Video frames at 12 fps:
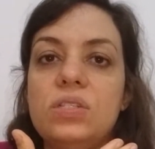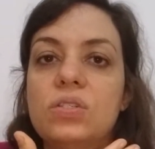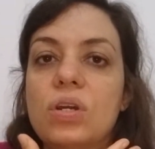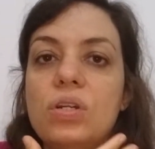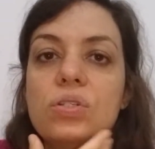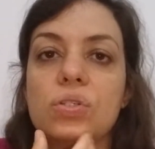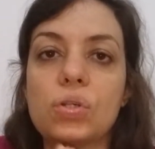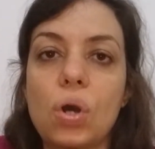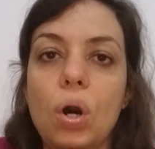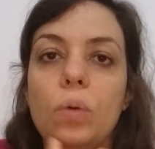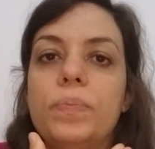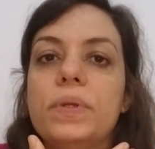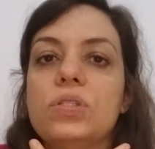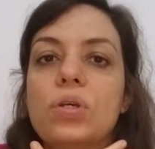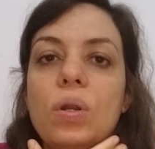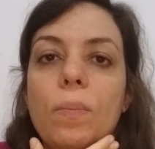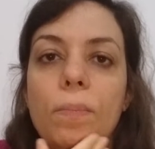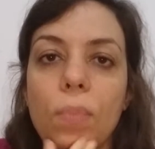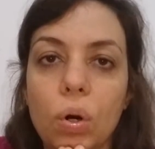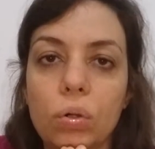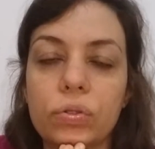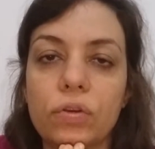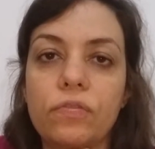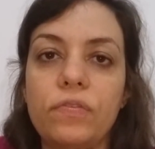It's gonna sculpt. It's gonna
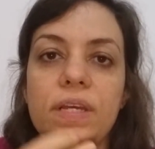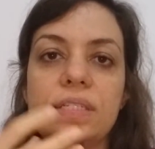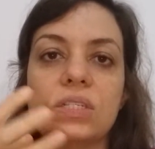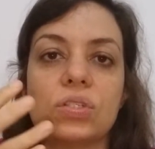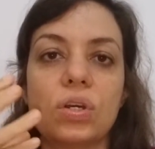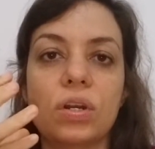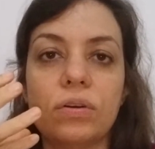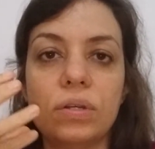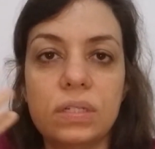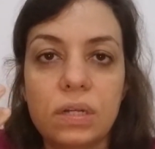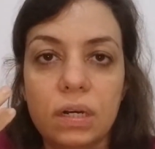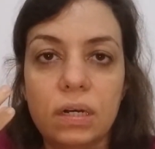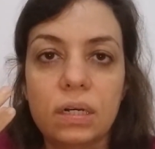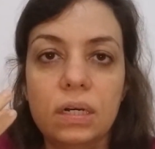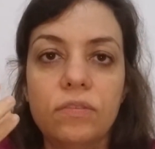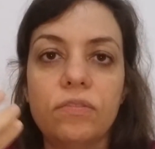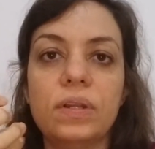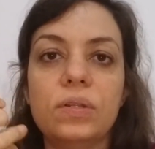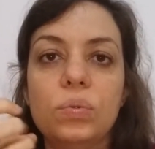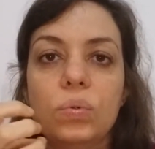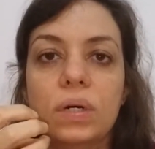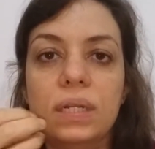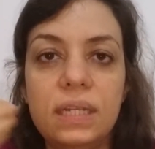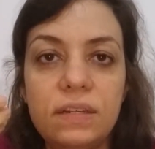mold your face. It's gonna do
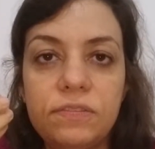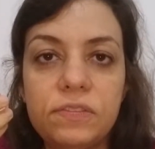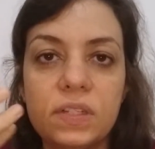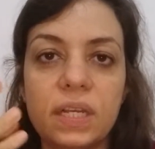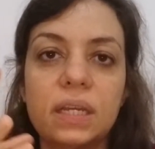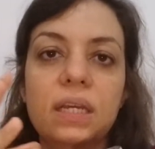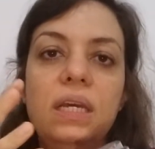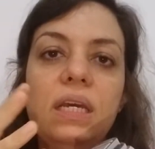a lifting.